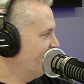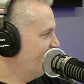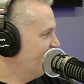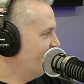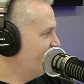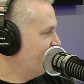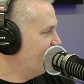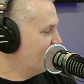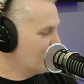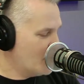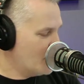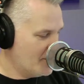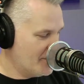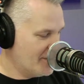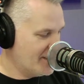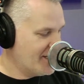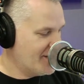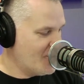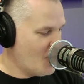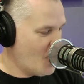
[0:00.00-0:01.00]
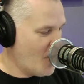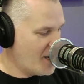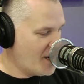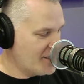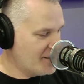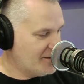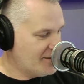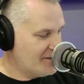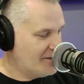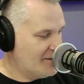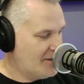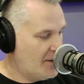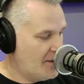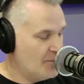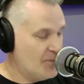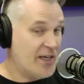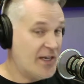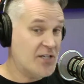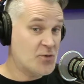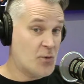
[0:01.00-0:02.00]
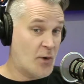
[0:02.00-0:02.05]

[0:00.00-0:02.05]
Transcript: This woman who won. Because what